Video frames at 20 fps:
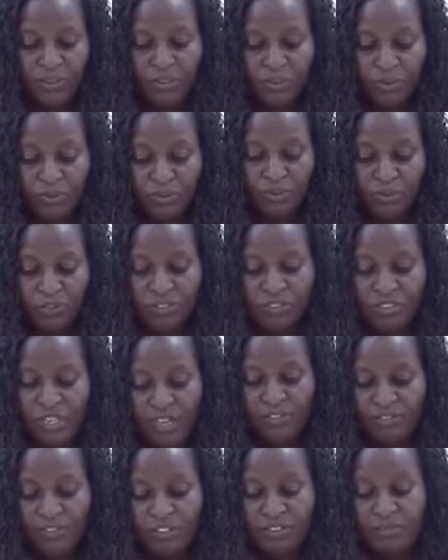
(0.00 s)
Was
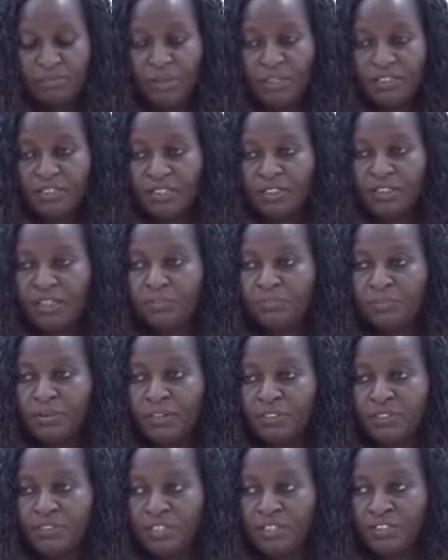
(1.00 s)
David better than
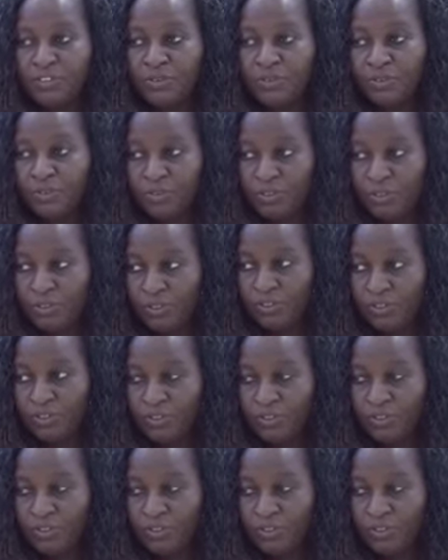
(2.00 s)
President Ruto?